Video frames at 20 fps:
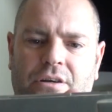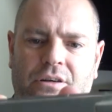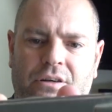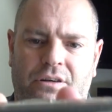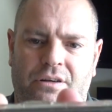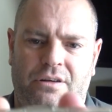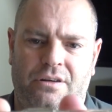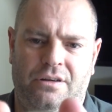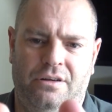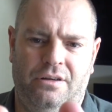
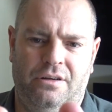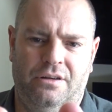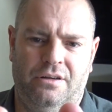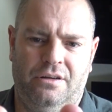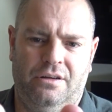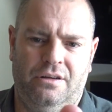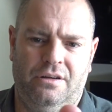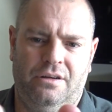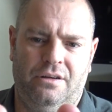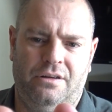
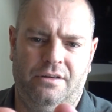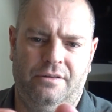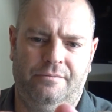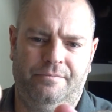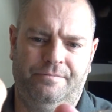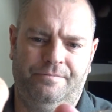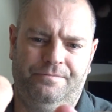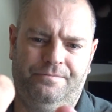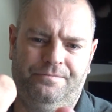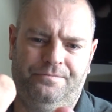
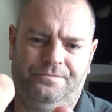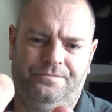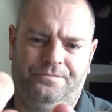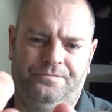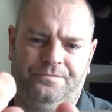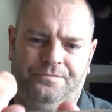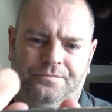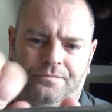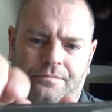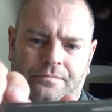
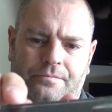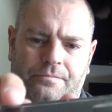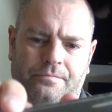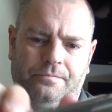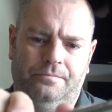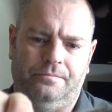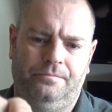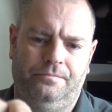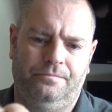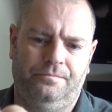
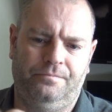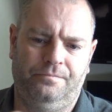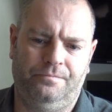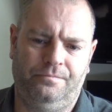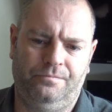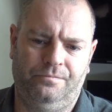No one is speaking in this clip.